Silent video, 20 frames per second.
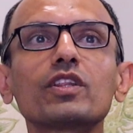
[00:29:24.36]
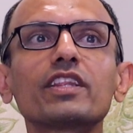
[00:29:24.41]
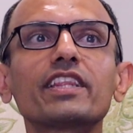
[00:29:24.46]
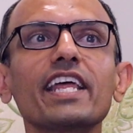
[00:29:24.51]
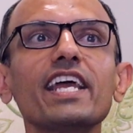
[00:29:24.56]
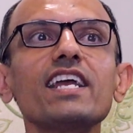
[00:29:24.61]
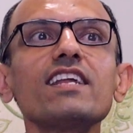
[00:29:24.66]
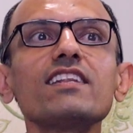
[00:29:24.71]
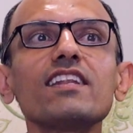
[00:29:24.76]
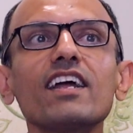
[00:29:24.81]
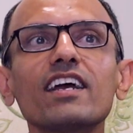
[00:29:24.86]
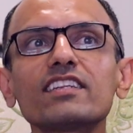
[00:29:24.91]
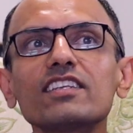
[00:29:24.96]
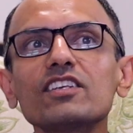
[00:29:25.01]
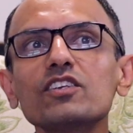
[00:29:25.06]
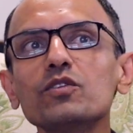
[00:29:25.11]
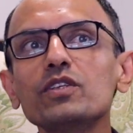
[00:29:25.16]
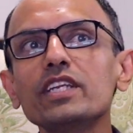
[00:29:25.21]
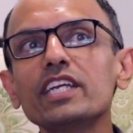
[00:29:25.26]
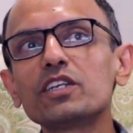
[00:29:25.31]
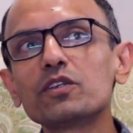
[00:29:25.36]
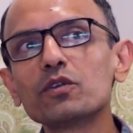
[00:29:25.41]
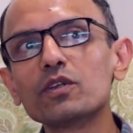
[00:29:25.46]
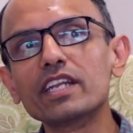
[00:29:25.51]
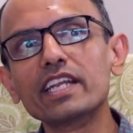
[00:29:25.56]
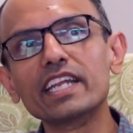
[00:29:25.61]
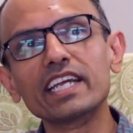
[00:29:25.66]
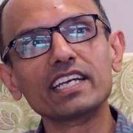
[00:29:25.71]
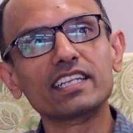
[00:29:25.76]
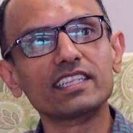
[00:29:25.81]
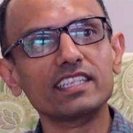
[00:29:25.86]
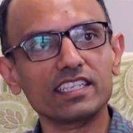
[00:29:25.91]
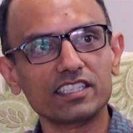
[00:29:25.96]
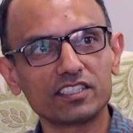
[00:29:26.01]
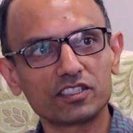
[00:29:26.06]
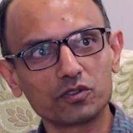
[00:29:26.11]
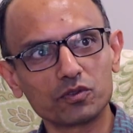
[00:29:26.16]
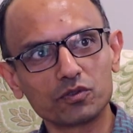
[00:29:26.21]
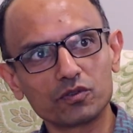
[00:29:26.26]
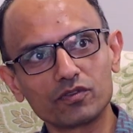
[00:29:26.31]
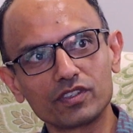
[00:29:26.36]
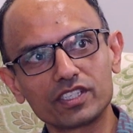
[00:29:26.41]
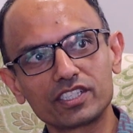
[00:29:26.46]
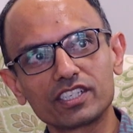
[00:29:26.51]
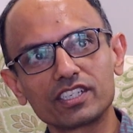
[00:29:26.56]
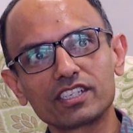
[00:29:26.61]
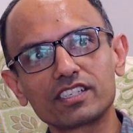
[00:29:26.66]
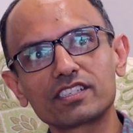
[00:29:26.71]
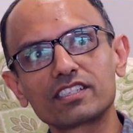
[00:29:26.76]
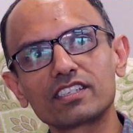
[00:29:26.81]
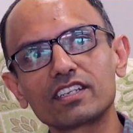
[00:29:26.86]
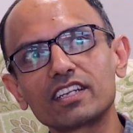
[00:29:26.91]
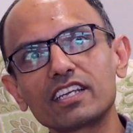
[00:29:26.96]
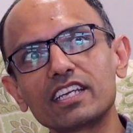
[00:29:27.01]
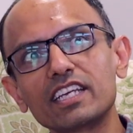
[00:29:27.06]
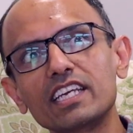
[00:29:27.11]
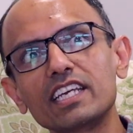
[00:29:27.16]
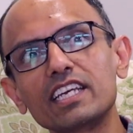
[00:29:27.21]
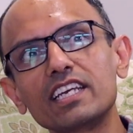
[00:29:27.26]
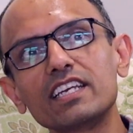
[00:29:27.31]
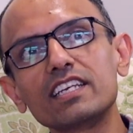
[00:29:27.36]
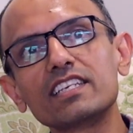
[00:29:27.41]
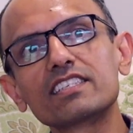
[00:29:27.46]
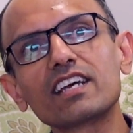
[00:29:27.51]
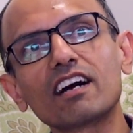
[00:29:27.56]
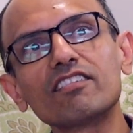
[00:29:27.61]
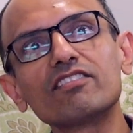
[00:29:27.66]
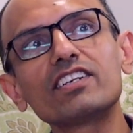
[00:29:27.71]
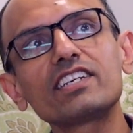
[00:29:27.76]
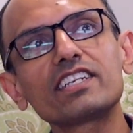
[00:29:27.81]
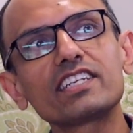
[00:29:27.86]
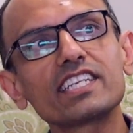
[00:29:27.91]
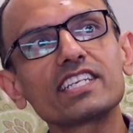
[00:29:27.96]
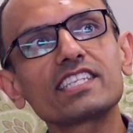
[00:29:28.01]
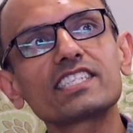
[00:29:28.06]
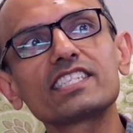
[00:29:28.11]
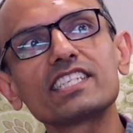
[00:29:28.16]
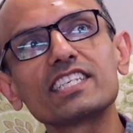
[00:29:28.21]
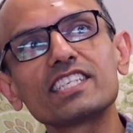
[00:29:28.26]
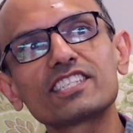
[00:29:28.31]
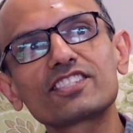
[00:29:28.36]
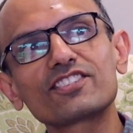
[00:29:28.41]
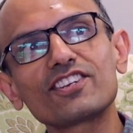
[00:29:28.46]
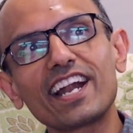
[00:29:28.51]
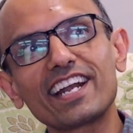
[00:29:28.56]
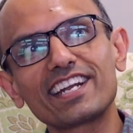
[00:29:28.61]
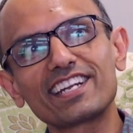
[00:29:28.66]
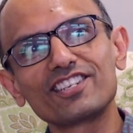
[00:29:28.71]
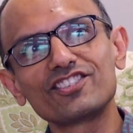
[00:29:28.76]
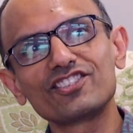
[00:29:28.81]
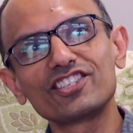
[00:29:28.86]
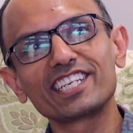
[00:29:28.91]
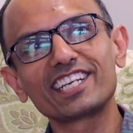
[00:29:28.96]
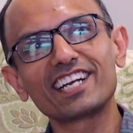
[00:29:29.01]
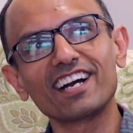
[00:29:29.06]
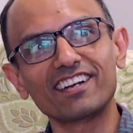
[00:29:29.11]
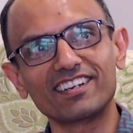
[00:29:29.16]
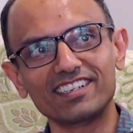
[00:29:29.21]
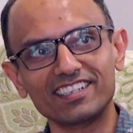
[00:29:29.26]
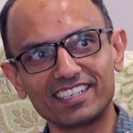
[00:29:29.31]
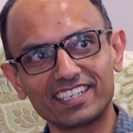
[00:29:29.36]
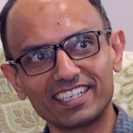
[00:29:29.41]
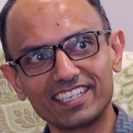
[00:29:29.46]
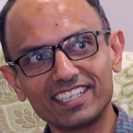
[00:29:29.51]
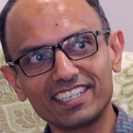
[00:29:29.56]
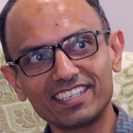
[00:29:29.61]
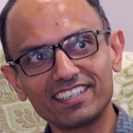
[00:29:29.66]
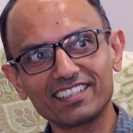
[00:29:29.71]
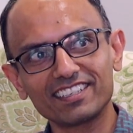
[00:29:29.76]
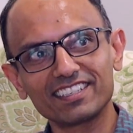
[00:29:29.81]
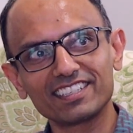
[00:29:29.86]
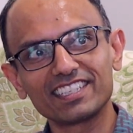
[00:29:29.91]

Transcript: then I think you need to link these two, which is our testing strategy currently